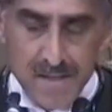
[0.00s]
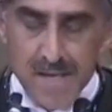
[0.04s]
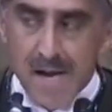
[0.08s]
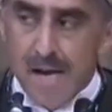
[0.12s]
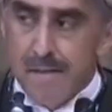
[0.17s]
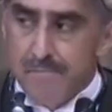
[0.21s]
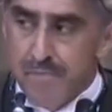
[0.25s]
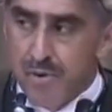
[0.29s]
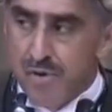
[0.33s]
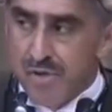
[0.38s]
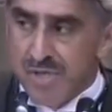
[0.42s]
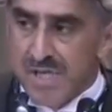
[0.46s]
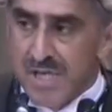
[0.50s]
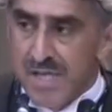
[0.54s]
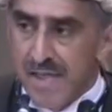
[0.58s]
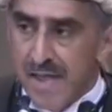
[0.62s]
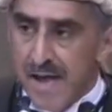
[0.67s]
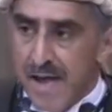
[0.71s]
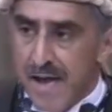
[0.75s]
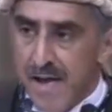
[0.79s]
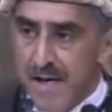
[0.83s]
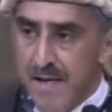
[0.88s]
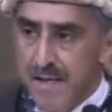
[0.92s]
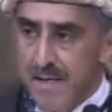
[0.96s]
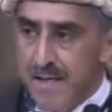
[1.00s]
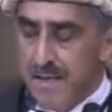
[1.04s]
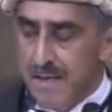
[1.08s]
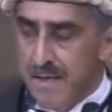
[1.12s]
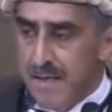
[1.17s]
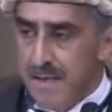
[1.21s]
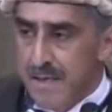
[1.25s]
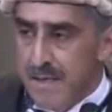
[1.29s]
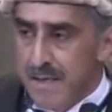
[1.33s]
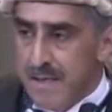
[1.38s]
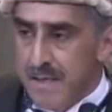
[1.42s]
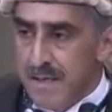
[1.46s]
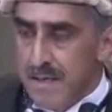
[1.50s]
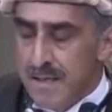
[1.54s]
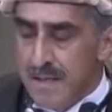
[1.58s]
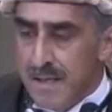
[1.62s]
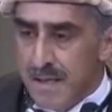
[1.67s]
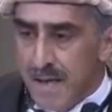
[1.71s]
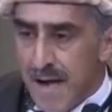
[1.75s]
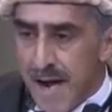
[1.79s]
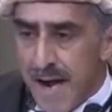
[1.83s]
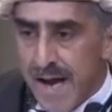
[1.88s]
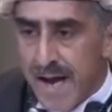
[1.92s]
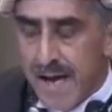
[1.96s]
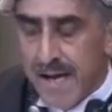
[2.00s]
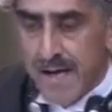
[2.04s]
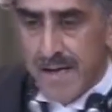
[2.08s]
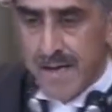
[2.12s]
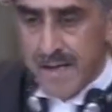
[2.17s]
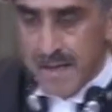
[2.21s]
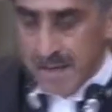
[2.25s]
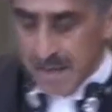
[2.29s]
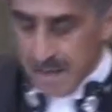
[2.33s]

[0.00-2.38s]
And pausing there, I